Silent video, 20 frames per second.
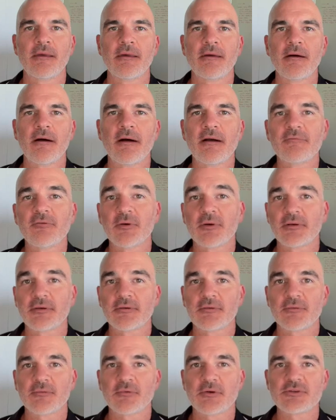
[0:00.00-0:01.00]
Hi everyone,
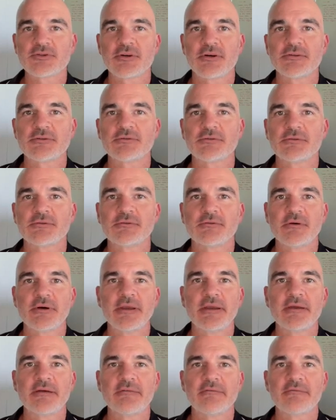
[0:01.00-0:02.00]
Roger O'Toole
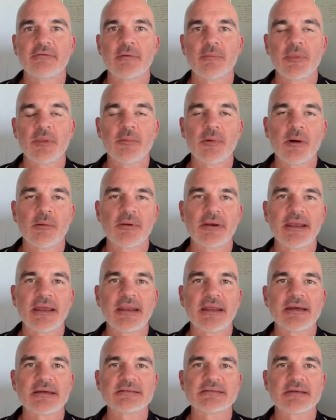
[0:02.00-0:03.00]
here from the Melbourne
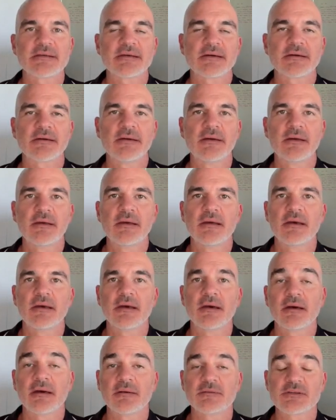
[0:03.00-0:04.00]
Headache Centre.
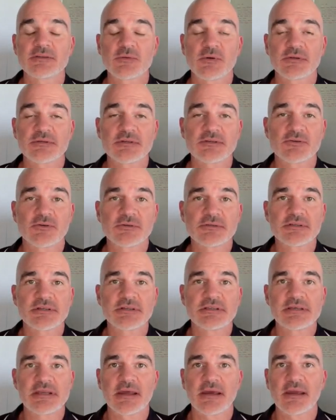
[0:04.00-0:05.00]
I just wanted to talk to you
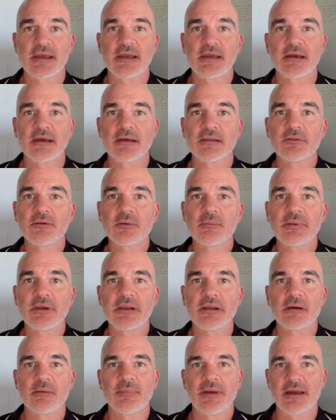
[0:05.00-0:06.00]
today a little bit
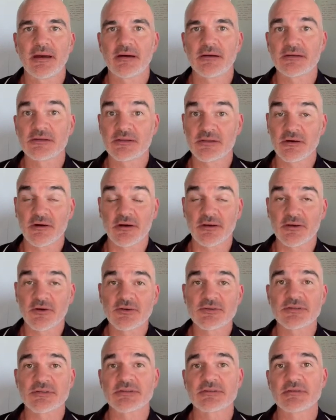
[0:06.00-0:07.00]
about
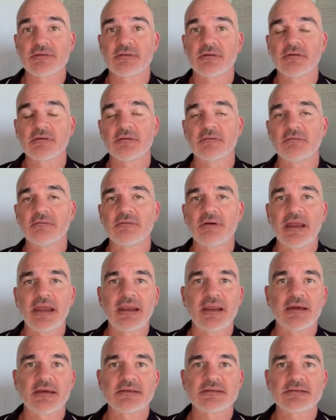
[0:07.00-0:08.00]
diagnosis of
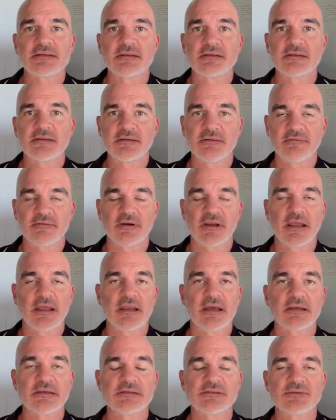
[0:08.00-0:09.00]
headaches and different
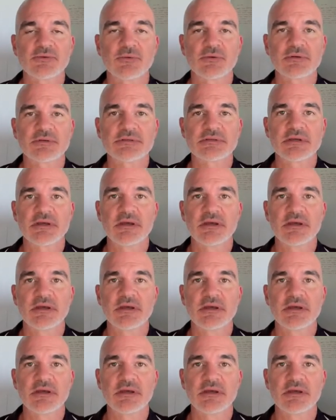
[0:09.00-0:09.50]
headache disorders.